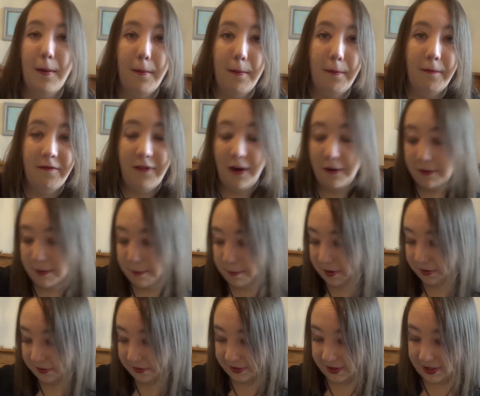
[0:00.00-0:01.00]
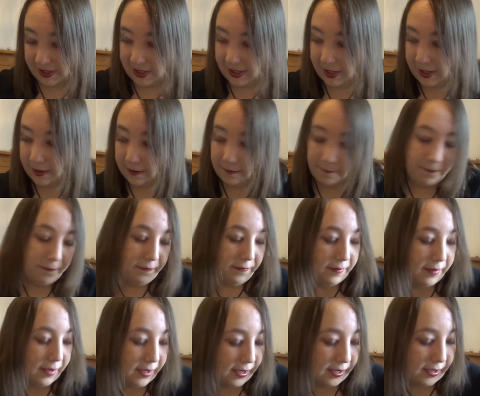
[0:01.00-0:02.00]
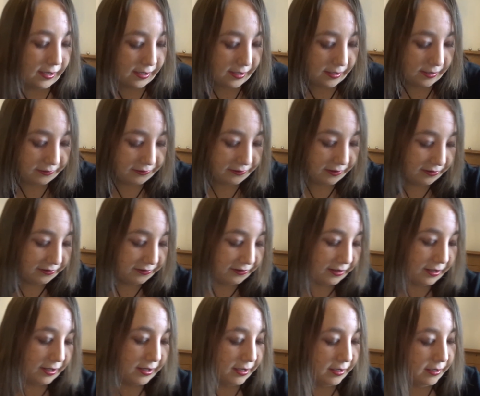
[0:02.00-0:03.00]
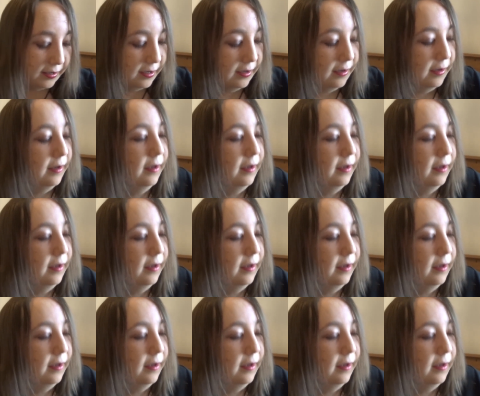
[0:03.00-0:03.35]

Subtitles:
very musky, just like